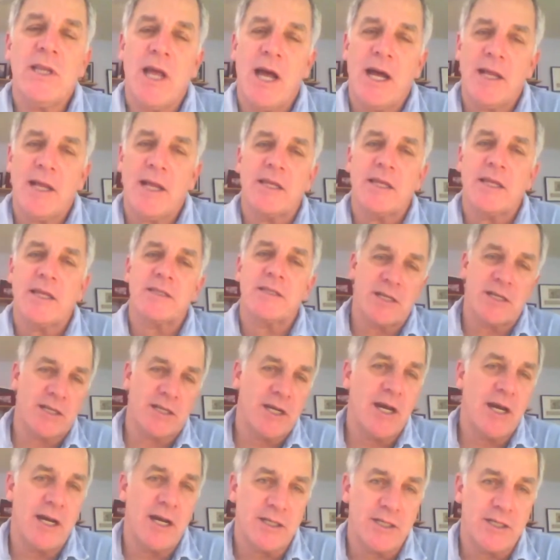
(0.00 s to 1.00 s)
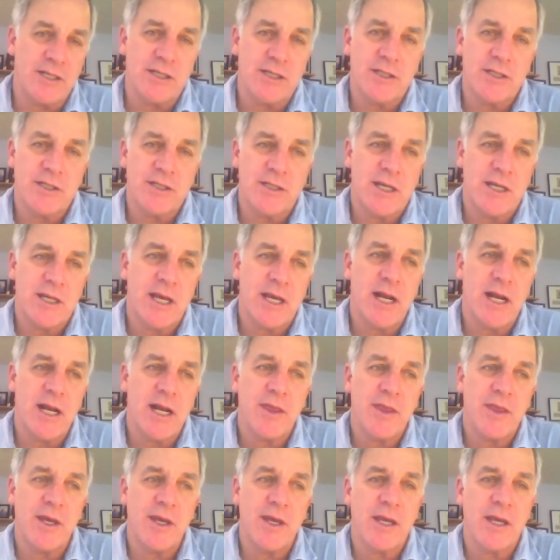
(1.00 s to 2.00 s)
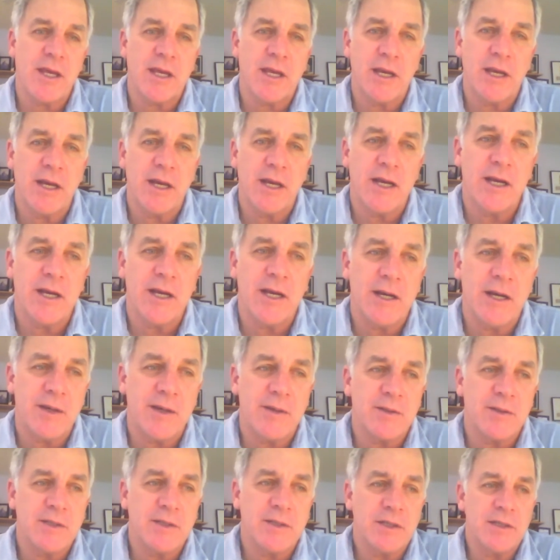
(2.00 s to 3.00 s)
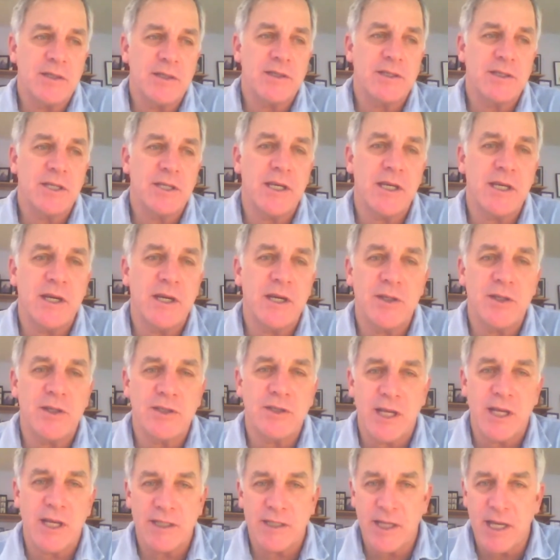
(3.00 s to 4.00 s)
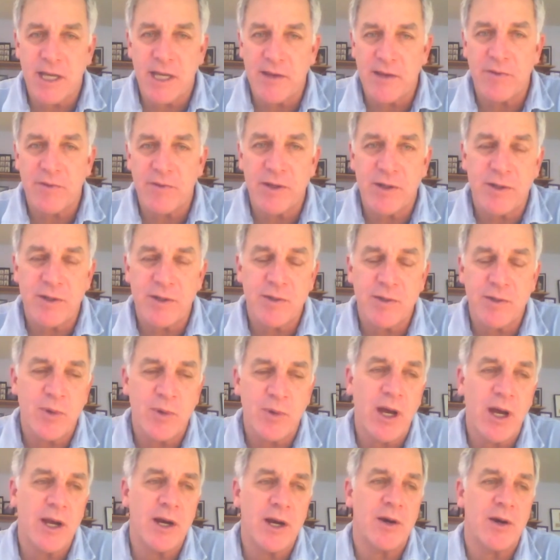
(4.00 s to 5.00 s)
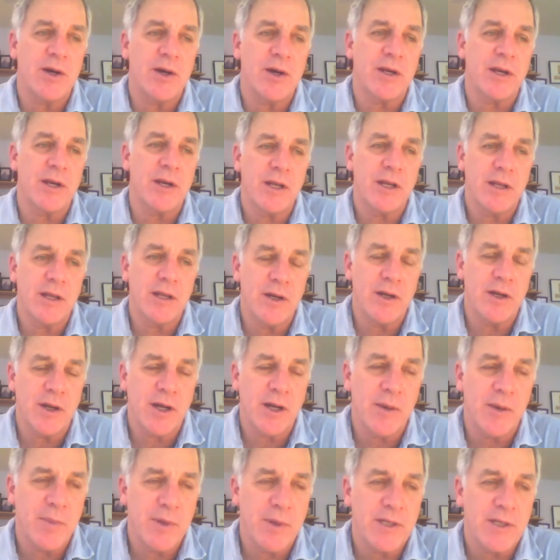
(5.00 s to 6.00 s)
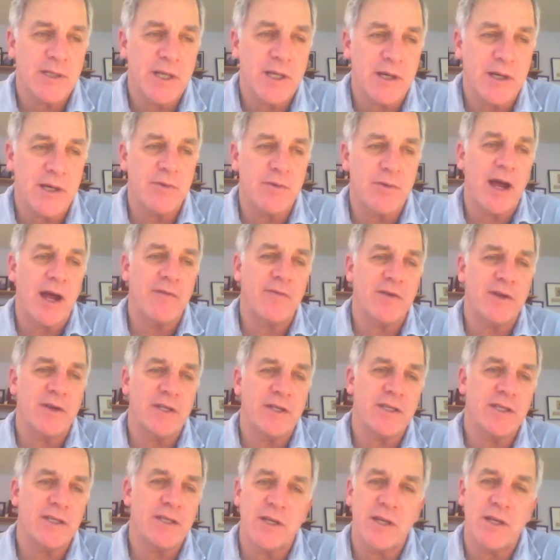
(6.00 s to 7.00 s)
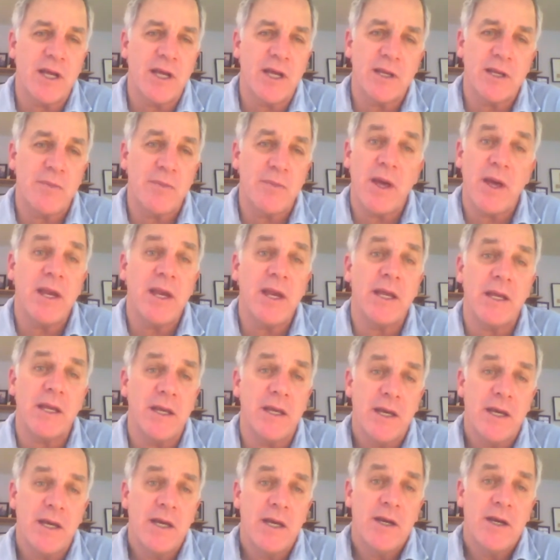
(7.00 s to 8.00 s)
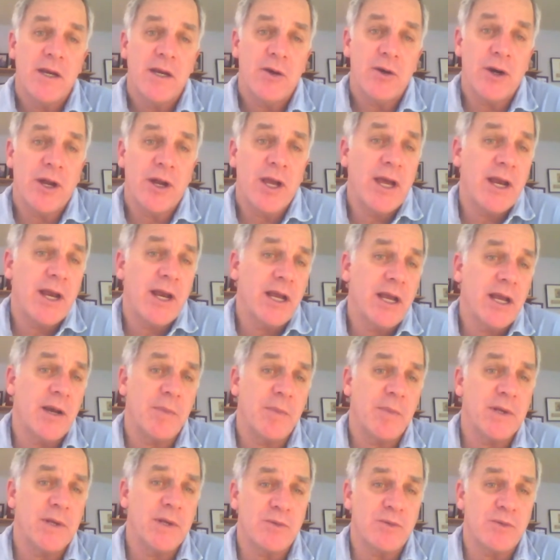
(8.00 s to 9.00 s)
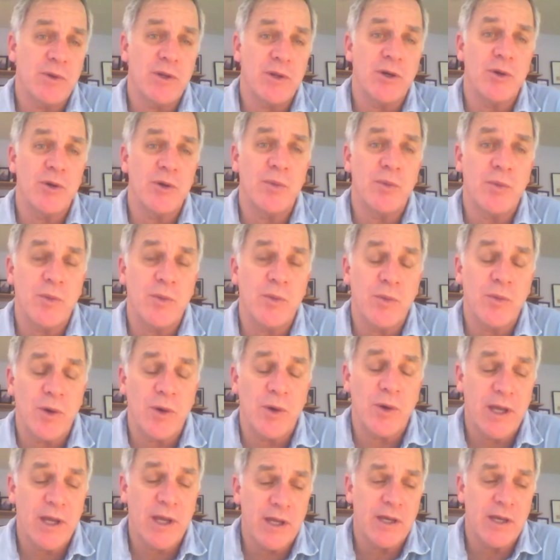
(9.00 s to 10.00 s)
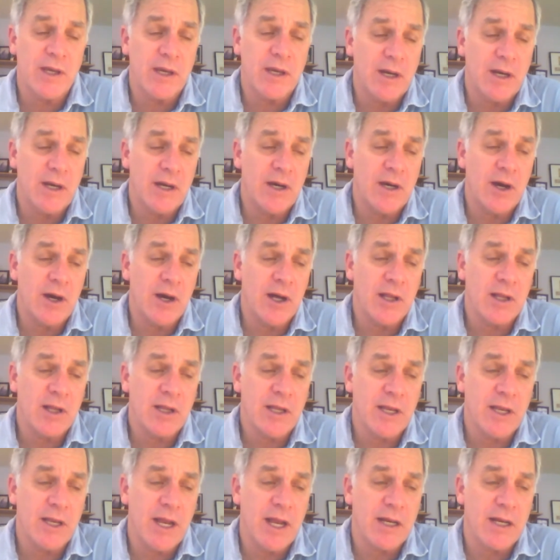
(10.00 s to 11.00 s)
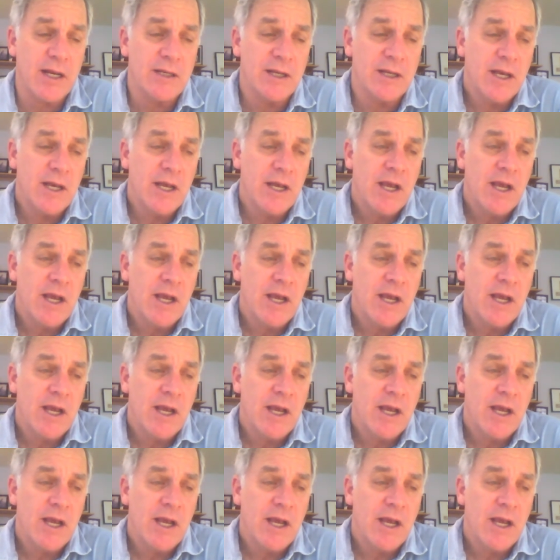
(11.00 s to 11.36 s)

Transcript: lot that's unconscious, and I think CEOs like David Bronner and companies like Rafi's and the many organic companies with whom we all connect